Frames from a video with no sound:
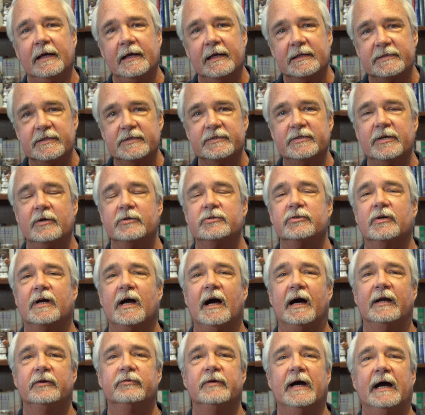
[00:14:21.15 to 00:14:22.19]
It's a social
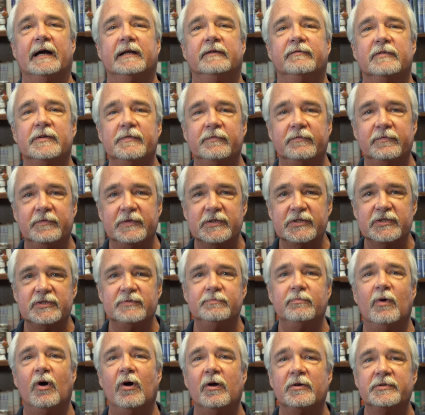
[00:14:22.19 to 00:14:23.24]
contract. The
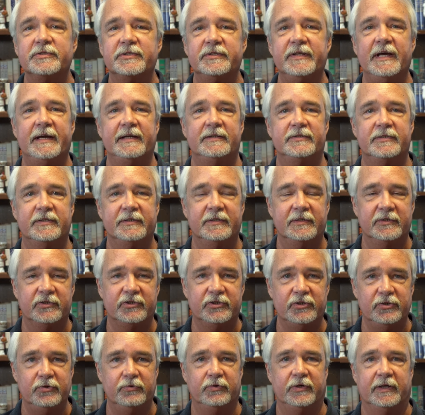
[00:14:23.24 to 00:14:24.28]
small states in
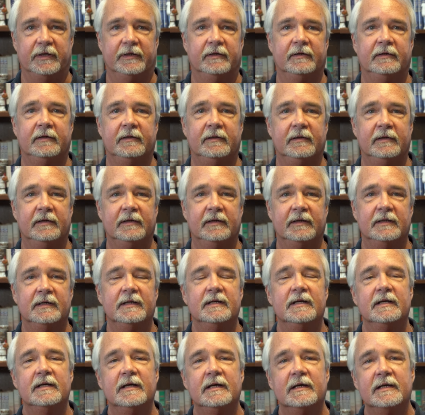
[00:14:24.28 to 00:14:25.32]
this union
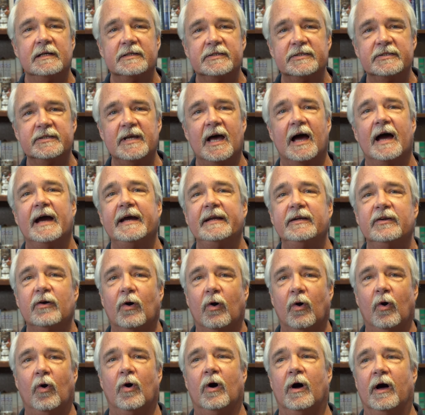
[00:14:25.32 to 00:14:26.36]
signed
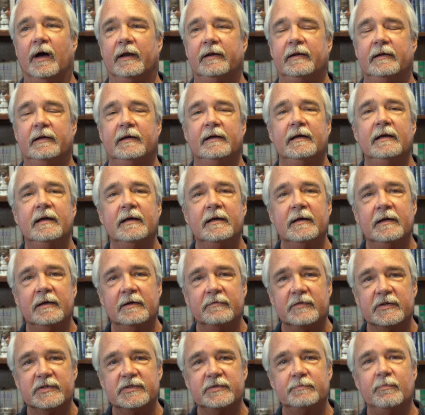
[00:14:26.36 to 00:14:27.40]
on.
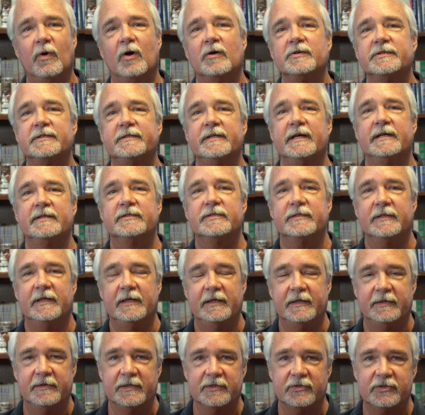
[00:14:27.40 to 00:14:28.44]
The small states
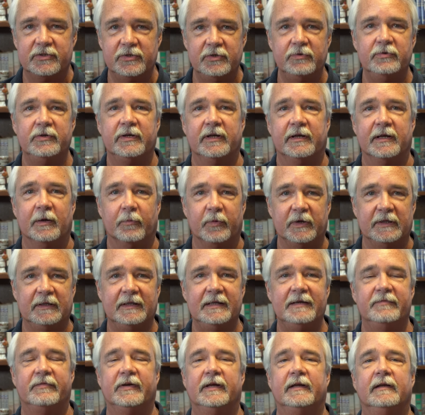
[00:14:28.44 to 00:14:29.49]
in this union that we
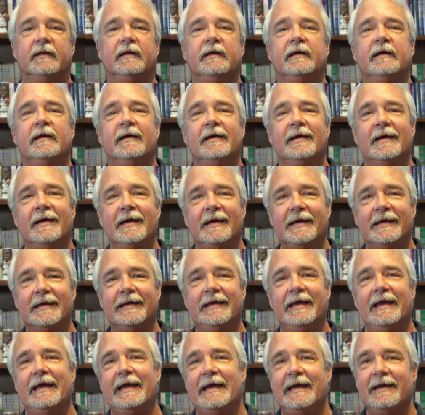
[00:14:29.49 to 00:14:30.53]
live in
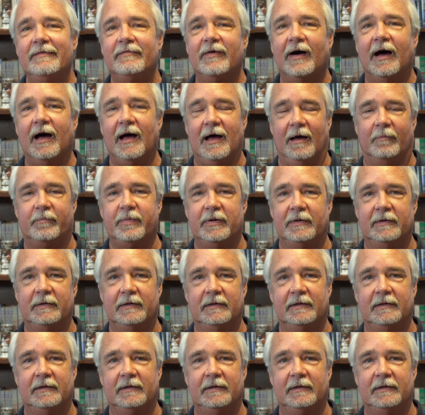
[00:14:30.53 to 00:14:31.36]
gave up